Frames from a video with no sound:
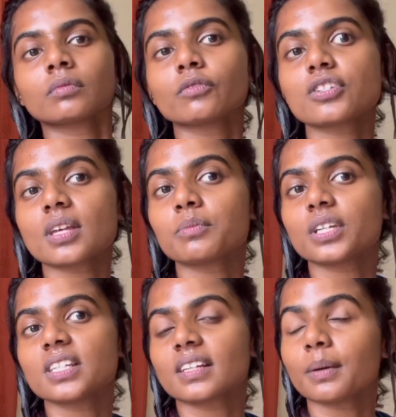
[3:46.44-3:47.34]
For some
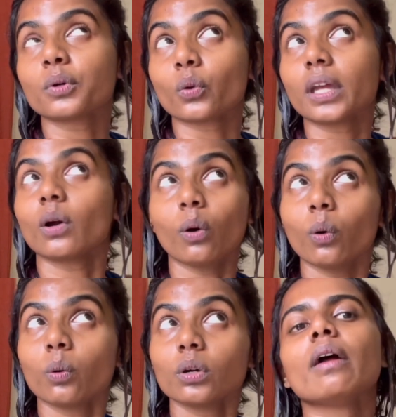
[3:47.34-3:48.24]
reason, I'm growing
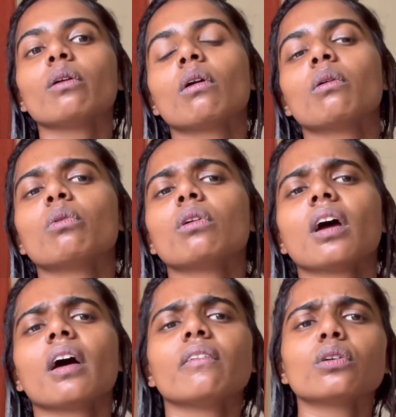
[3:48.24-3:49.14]
old. I wanna
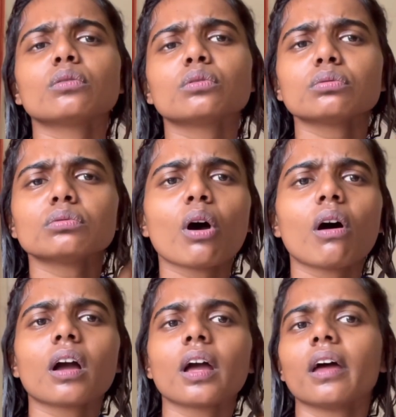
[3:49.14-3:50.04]
have a
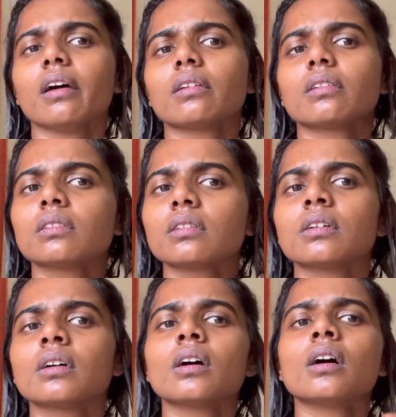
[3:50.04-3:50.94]
long hair.
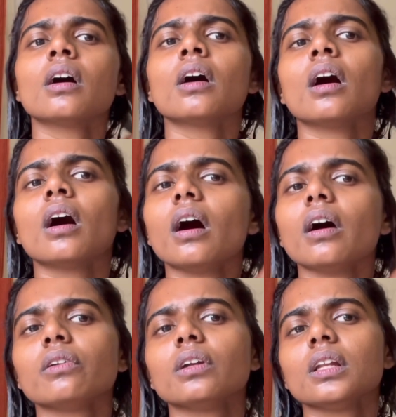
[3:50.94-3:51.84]

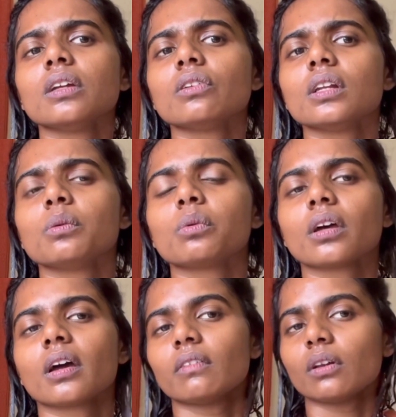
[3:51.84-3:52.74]
I really, really
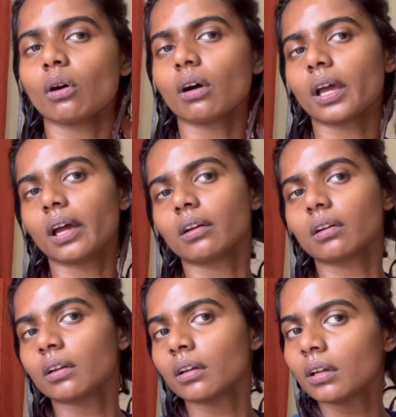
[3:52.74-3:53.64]
wanna have a long hair.
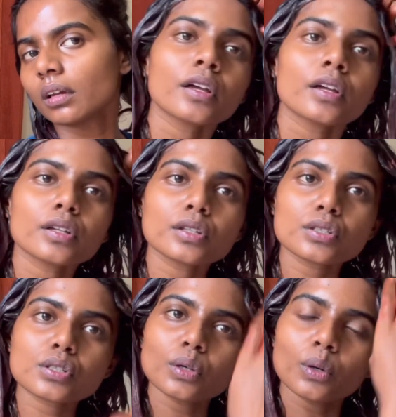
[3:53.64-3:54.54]

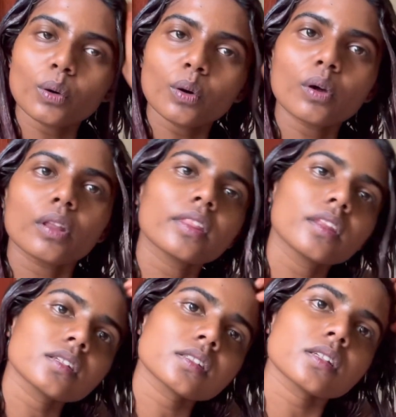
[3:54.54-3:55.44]
So
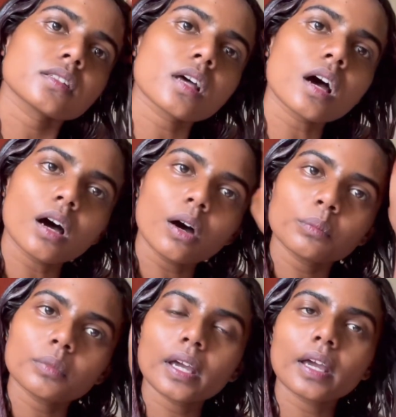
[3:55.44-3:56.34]
this is how
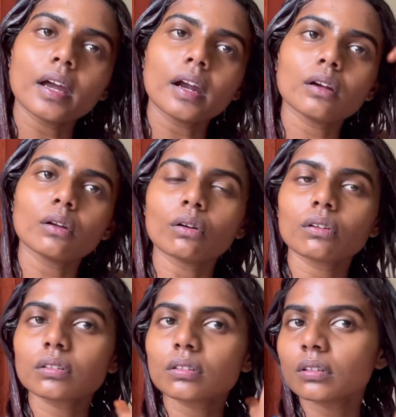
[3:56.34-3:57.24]
my hair
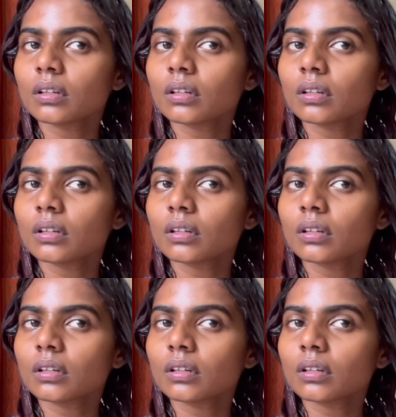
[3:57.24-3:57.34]
looks.